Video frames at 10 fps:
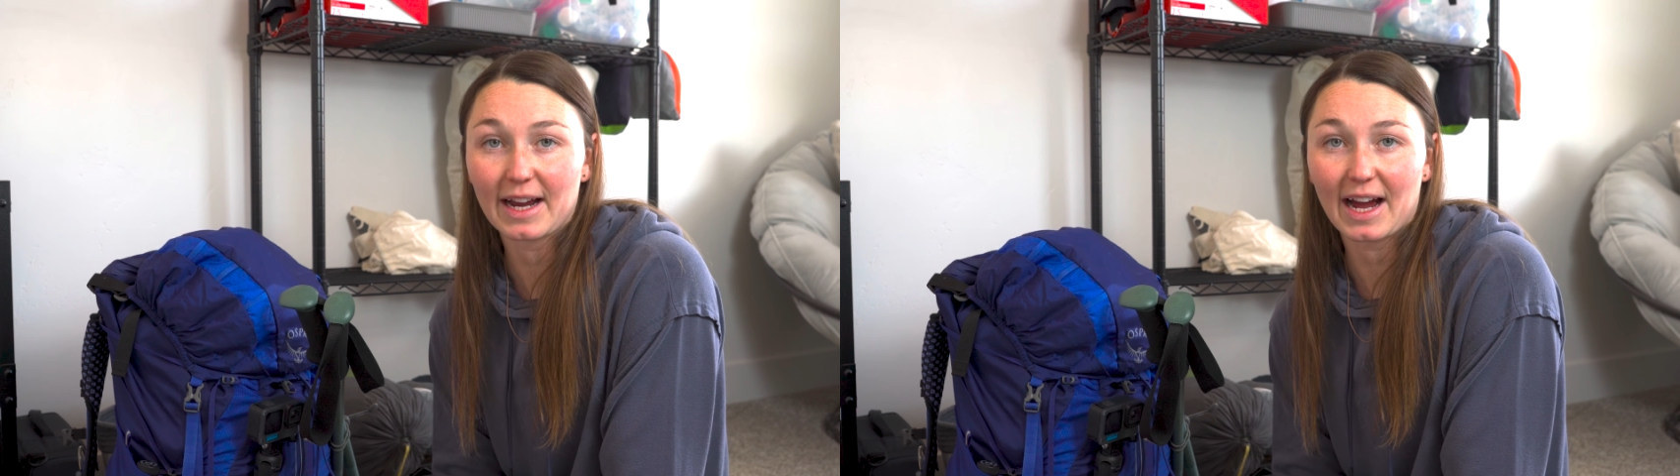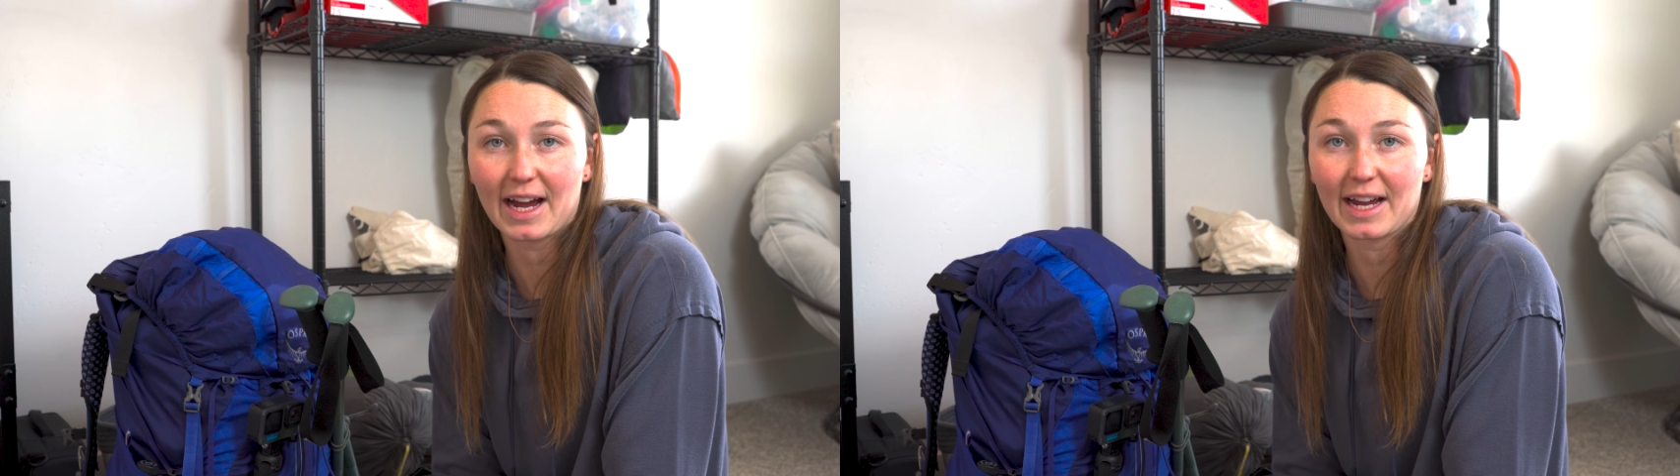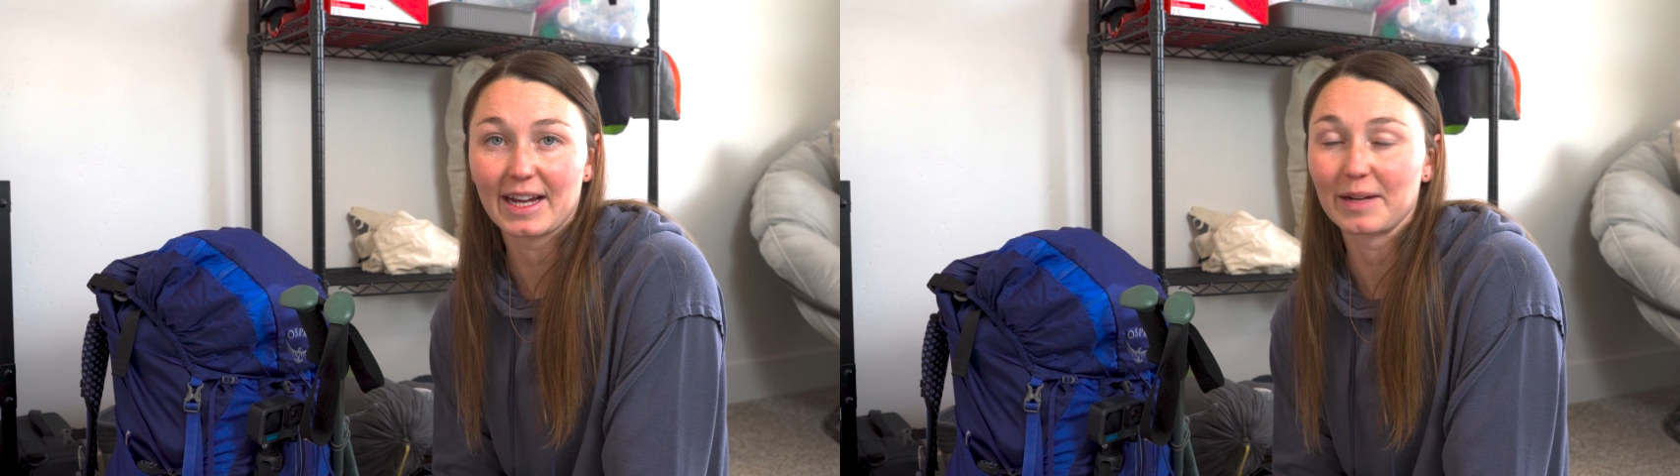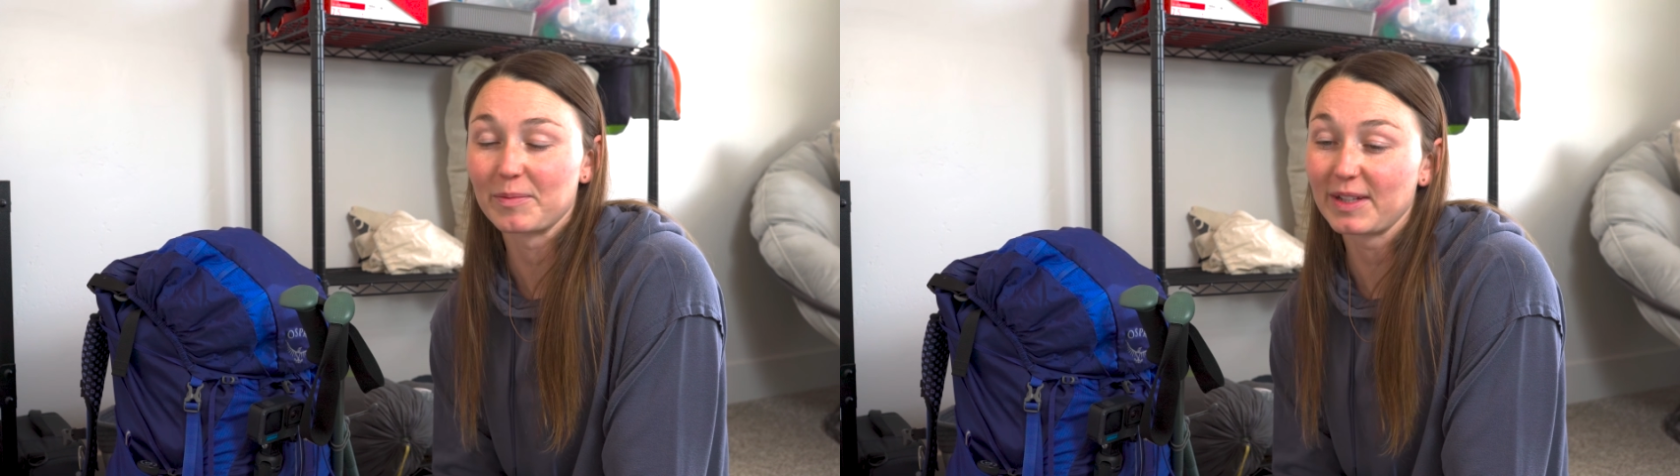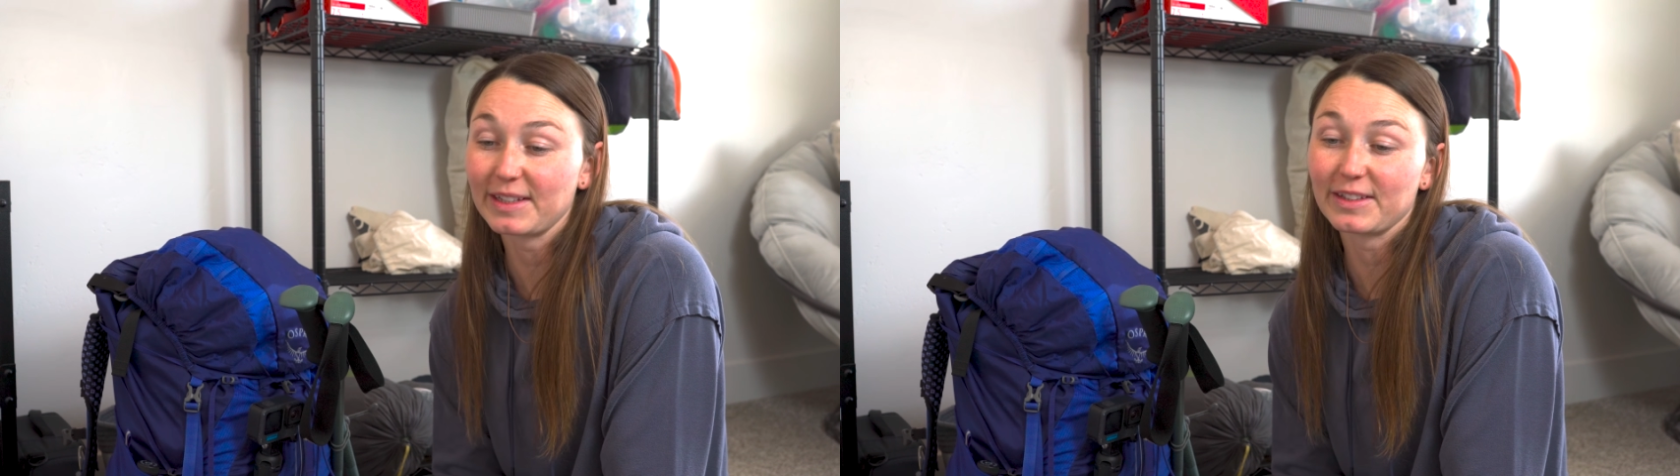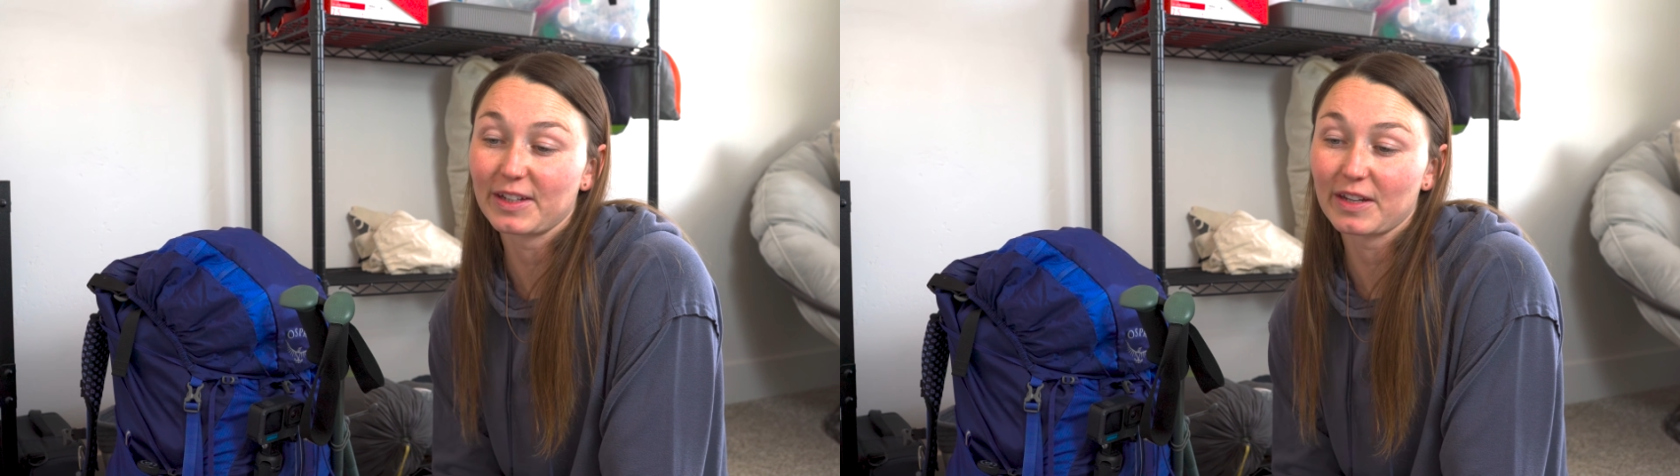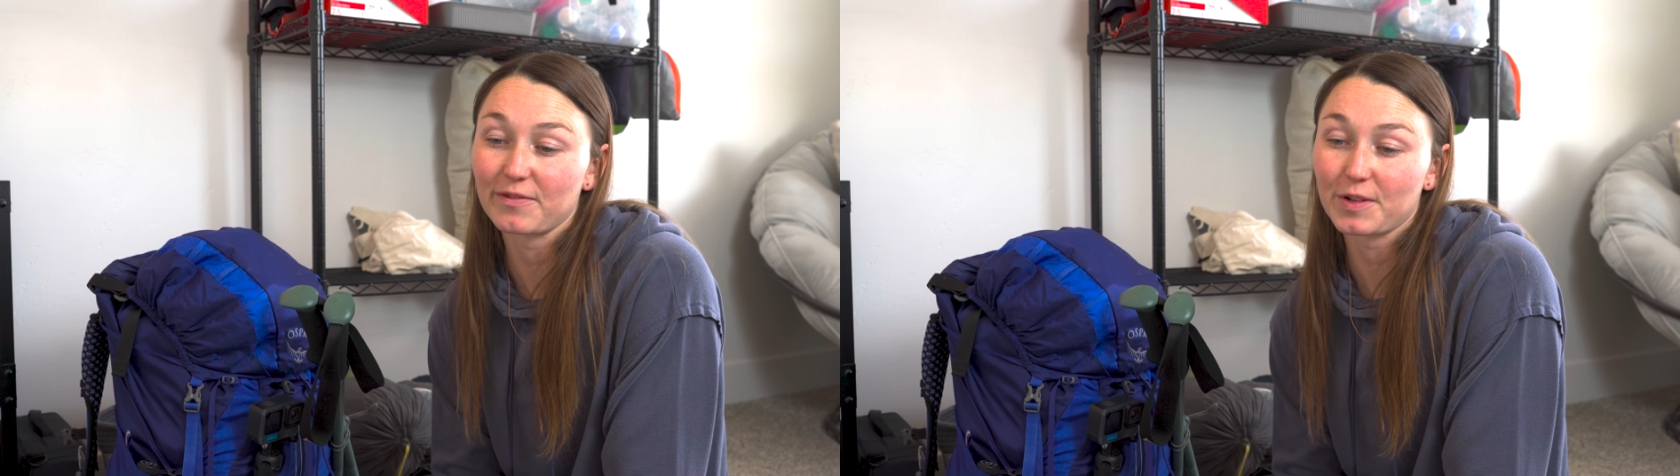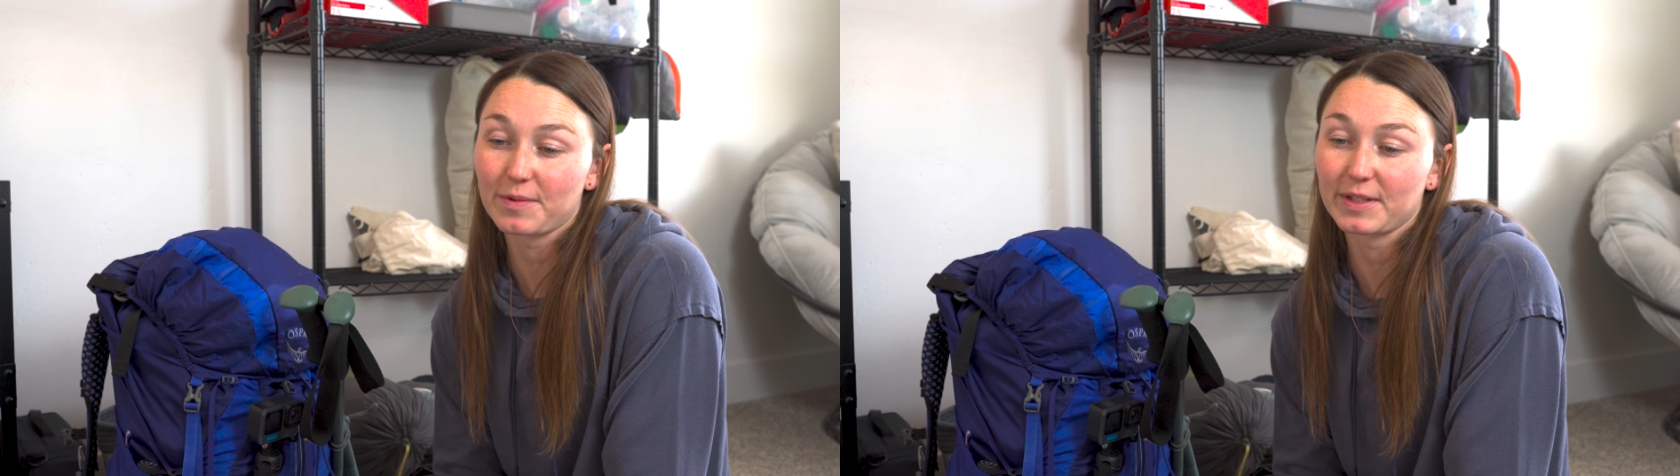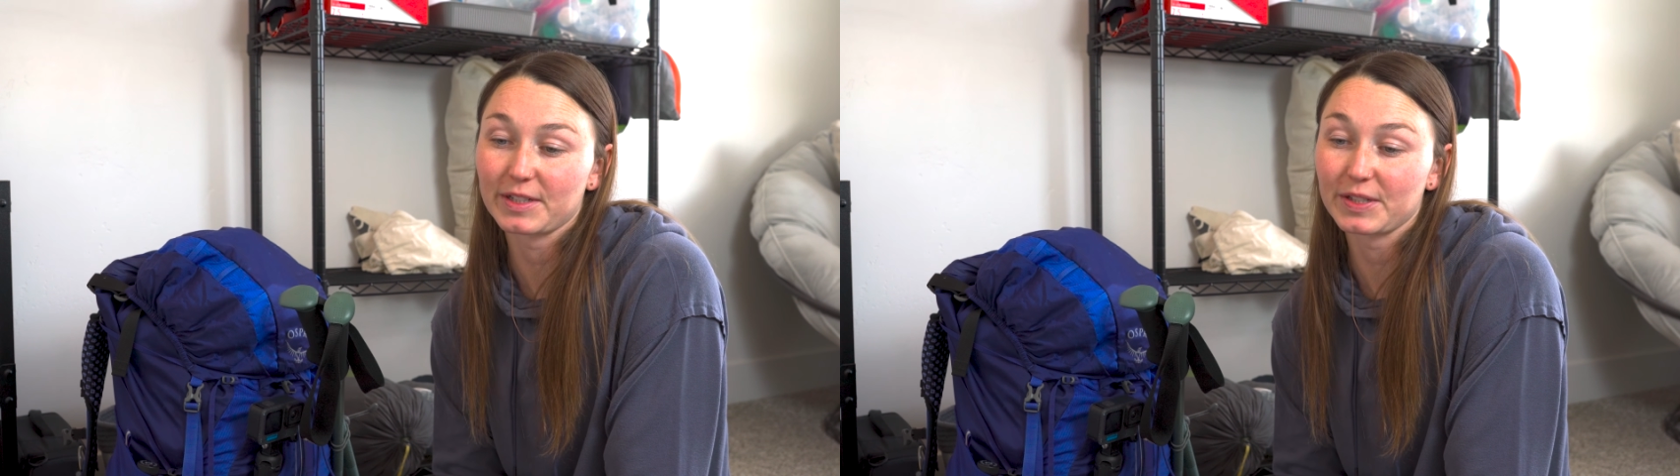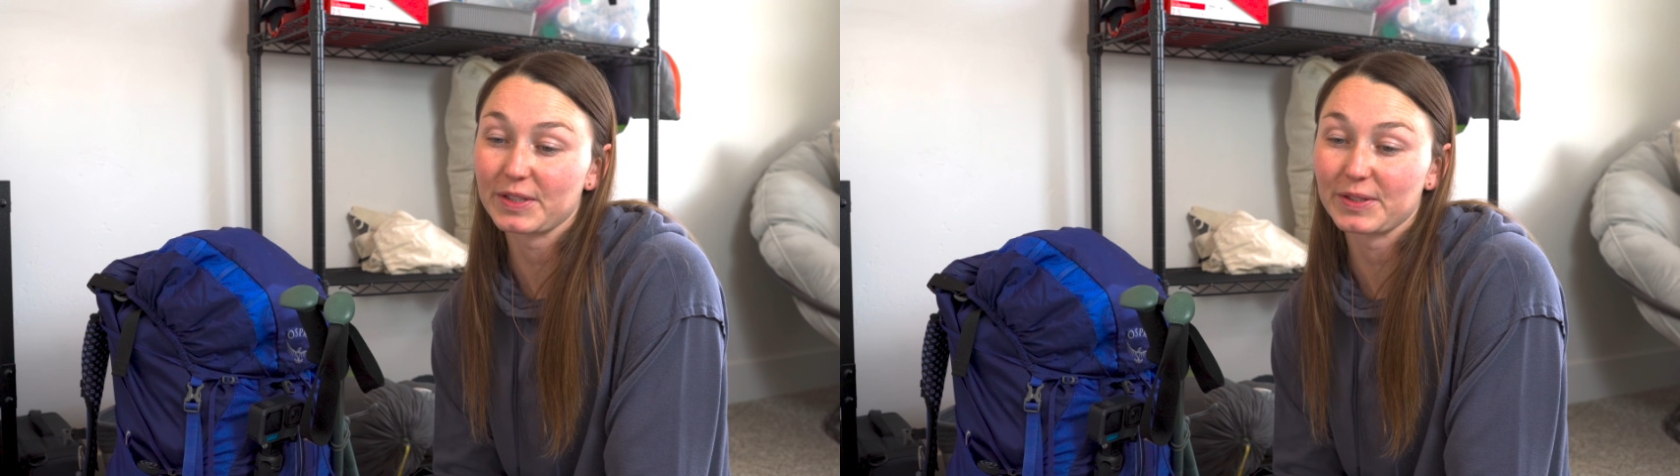I am really looking forward
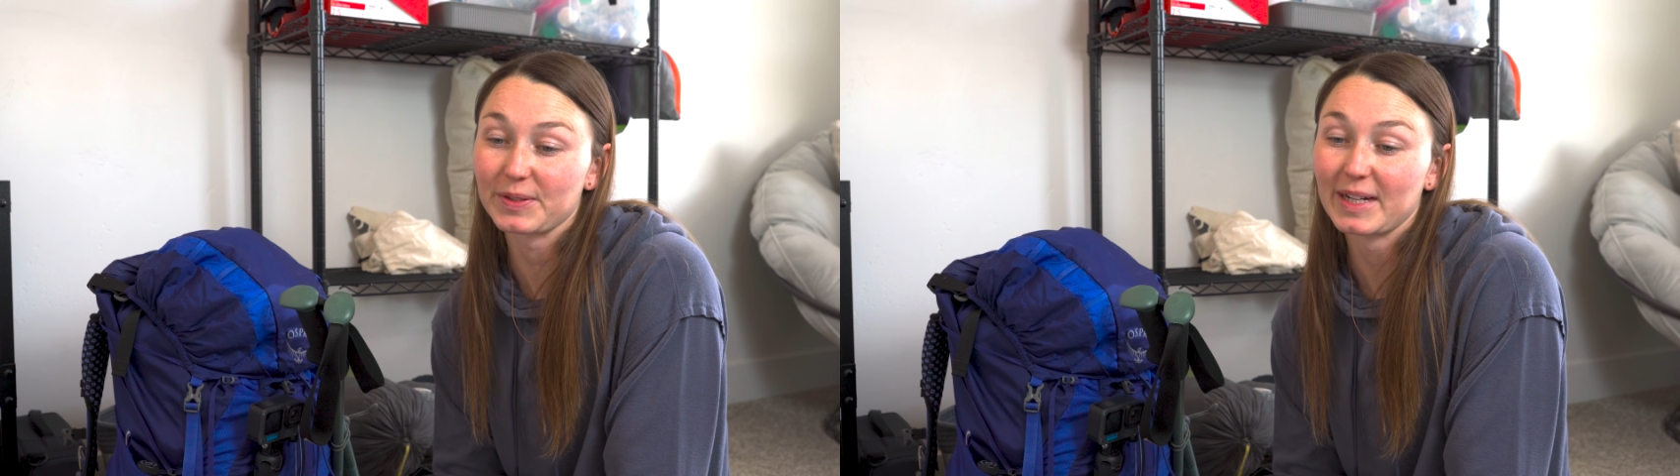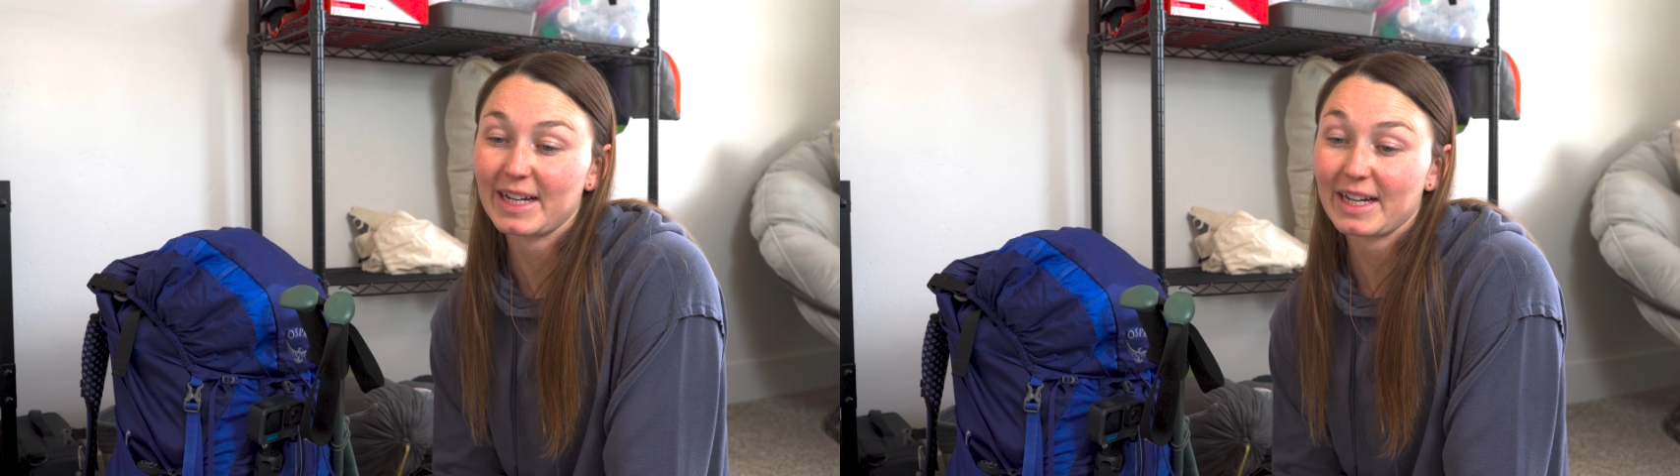to